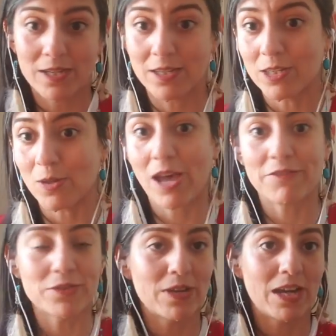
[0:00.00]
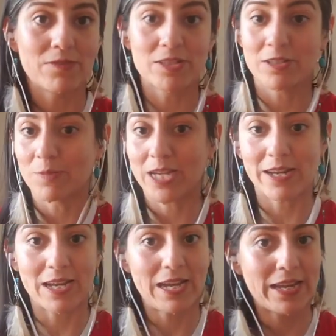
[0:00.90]
you have to have some
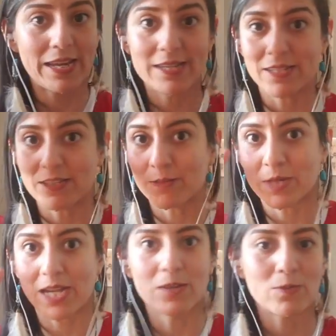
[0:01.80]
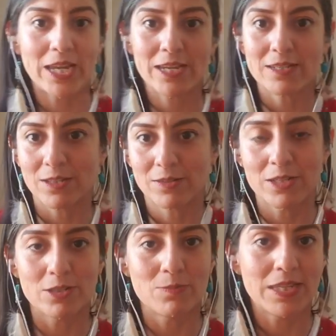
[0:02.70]
kind of height and some kind of weight in
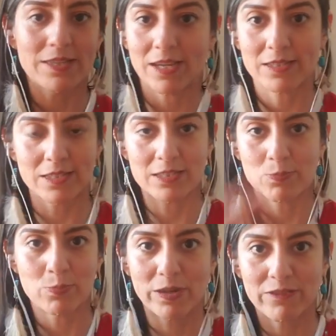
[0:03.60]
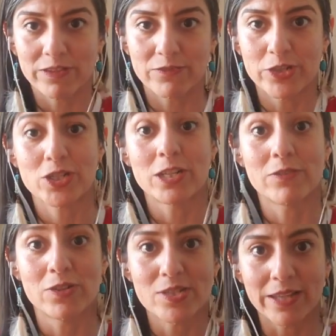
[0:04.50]
order to be like this perfect version
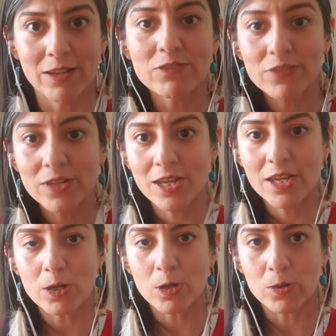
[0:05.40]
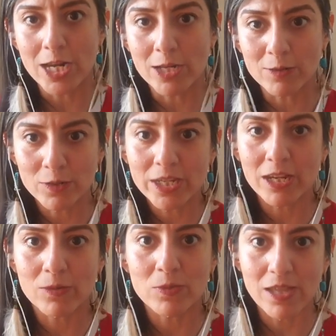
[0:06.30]
of yourself? Or are you
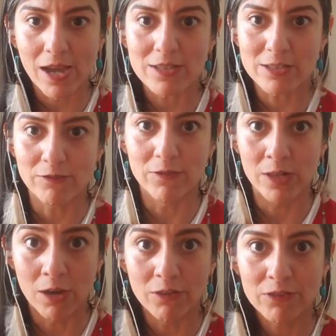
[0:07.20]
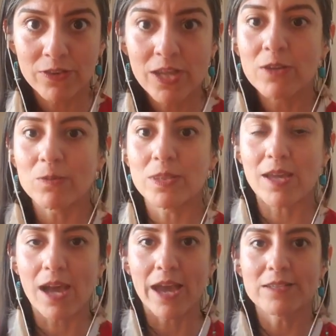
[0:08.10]
looking with the eyes of love, with
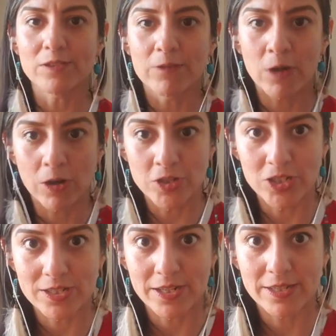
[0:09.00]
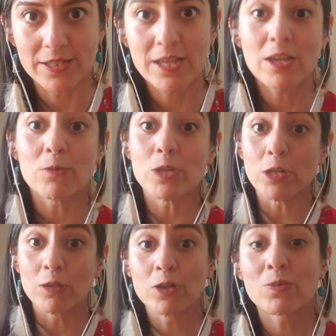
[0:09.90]
the eyes of consciousness? When
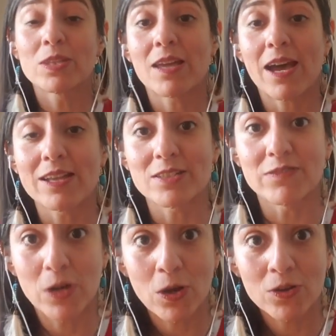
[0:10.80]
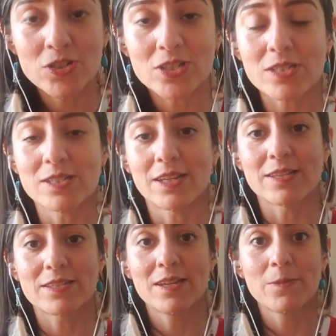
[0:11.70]
you look with the eyes of
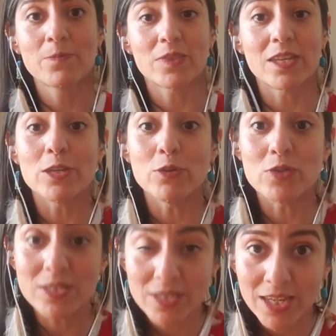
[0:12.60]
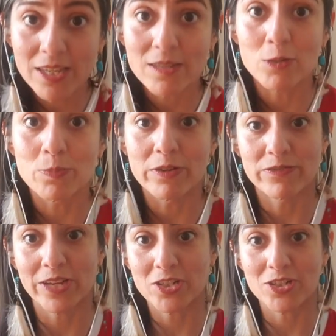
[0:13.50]
consciousness, then you see your
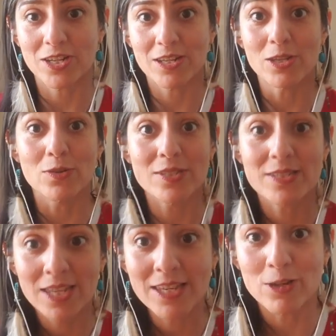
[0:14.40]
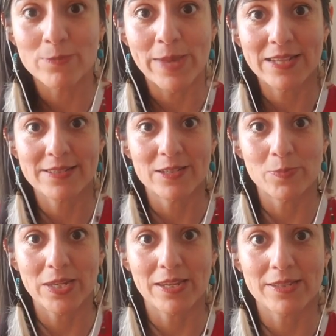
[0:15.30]
perfection, you see your
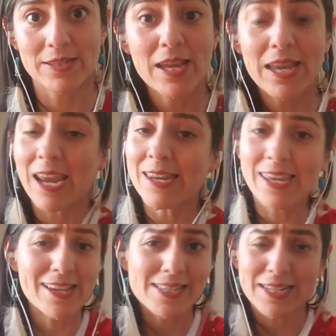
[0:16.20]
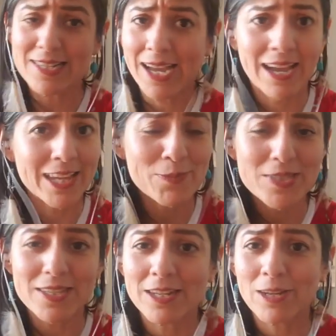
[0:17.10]
masterpiece. And yes, at times,
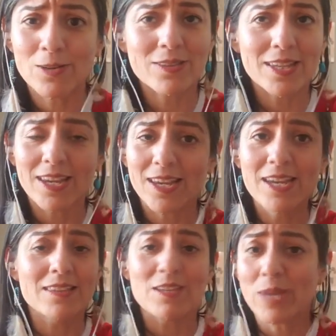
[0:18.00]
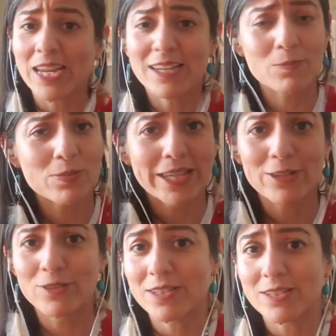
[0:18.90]
you know, like the mind can play
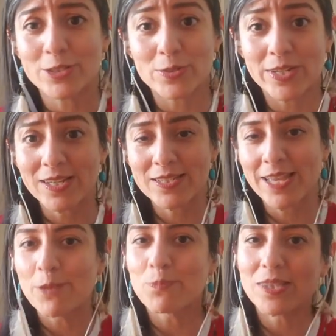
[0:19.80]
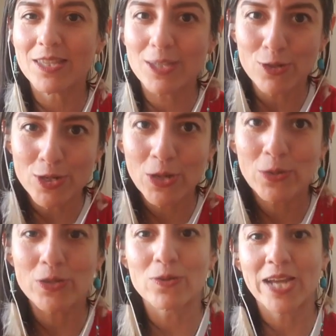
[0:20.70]
all these tricks, but then you know,
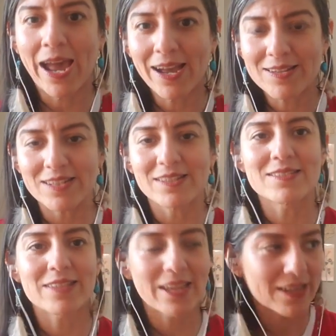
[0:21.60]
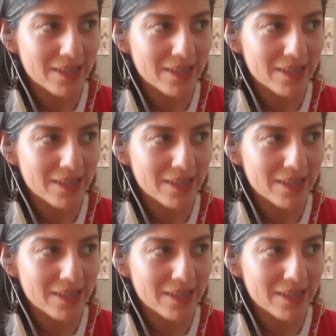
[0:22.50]
you catch it. It's like,